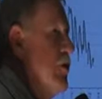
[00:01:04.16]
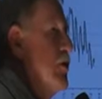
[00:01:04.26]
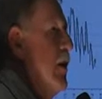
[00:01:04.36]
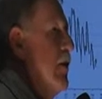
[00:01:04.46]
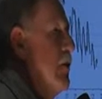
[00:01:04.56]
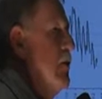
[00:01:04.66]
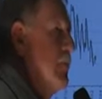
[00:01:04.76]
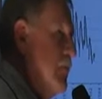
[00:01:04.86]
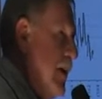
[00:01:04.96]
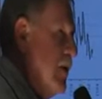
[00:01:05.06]
Channel
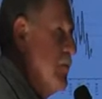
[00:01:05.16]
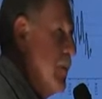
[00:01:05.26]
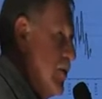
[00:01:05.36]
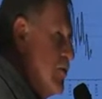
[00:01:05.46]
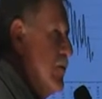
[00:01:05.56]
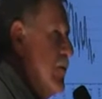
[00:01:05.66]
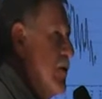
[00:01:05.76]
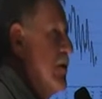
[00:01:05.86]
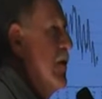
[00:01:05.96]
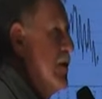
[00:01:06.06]
failed because of
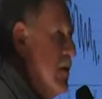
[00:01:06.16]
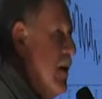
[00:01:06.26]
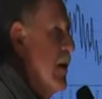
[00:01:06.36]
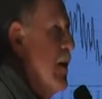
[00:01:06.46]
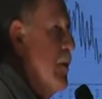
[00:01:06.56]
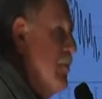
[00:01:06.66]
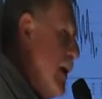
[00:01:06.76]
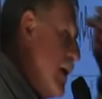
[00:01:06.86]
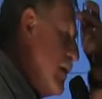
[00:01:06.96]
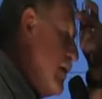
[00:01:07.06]
this, and it's now coming
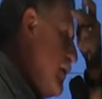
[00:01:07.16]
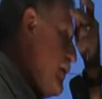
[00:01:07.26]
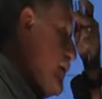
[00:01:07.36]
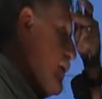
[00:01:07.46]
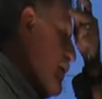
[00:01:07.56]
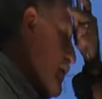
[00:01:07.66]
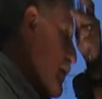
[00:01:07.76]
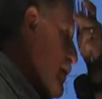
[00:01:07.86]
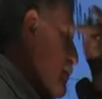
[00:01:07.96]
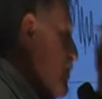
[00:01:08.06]

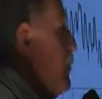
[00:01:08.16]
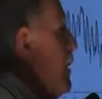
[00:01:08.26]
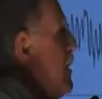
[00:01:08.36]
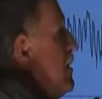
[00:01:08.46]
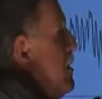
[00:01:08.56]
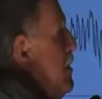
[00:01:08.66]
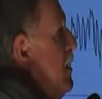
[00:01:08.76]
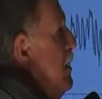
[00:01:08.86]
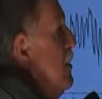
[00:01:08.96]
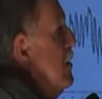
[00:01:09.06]
back. So we're going to
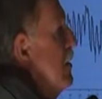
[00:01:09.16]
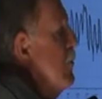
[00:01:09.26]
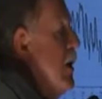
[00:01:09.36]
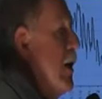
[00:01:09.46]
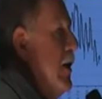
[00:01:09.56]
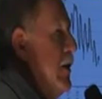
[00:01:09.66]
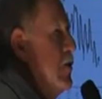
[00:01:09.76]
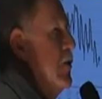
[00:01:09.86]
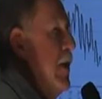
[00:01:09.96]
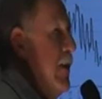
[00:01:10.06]
see, we're going
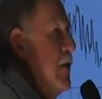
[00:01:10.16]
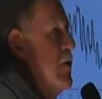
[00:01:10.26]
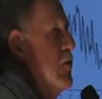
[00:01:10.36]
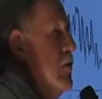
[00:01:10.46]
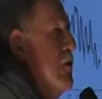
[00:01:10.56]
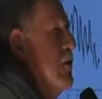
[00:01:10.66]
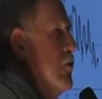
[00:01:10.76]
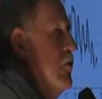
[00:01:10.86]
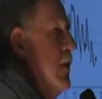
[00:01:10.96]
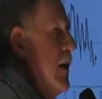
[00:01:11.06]
into another
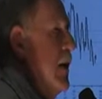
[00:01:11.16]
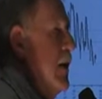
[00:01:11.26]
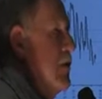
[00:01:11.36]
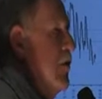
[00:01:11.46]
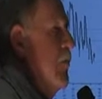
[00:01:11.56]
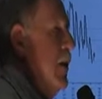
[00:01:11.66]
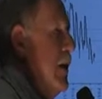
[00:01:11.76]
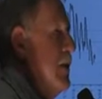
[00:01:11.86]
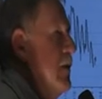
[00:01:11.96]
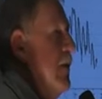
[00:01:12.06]
2 decades of
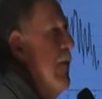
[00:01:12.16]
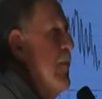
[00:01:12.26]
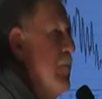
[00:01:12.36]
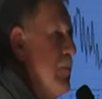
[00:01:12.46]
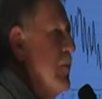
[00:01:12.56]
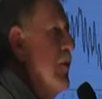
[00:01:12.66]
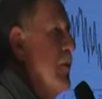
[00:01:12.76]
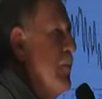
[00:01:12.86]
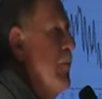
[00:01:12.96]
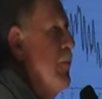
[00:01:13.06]
plenty, and
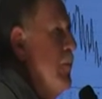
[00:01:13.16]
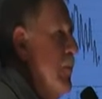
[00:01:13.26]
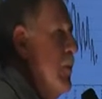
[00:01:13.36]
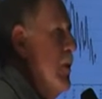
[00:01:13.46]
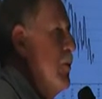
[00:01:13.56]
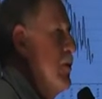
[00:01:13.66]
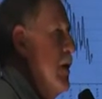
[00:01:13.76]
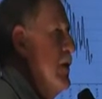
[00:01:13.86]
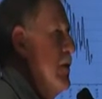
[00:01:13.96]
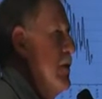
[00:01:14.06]
the
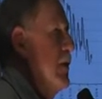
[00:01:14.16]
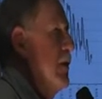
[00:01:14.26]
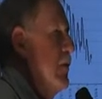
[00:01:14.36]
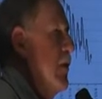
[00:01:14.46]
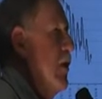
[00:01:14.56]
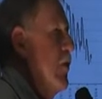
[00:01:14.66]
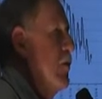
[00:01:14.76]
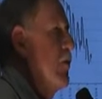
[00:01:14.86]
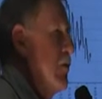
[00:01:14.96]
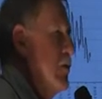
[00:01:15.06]
Buteti is going to
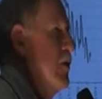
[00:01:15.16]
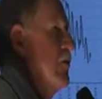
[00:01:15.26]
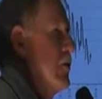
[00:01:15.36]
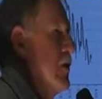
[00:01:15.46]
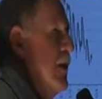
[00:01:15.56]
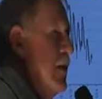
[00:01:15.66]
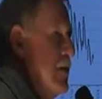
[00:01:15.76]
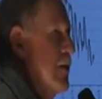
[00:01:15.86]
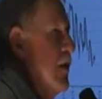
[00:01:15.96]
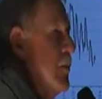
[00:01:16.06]
flow continuously, and
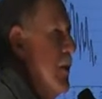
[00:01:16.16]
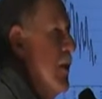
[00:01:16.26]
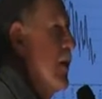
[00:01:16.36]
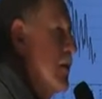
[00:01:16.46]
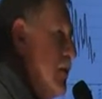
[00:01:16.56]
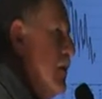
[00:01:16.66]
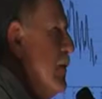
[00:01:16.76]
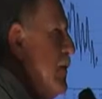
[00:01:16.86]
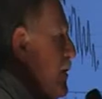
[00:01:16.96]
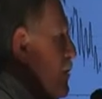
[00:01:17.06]
it's going to be
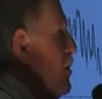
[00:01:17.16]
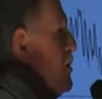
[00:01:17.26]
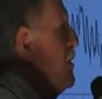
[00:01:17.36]
like it was in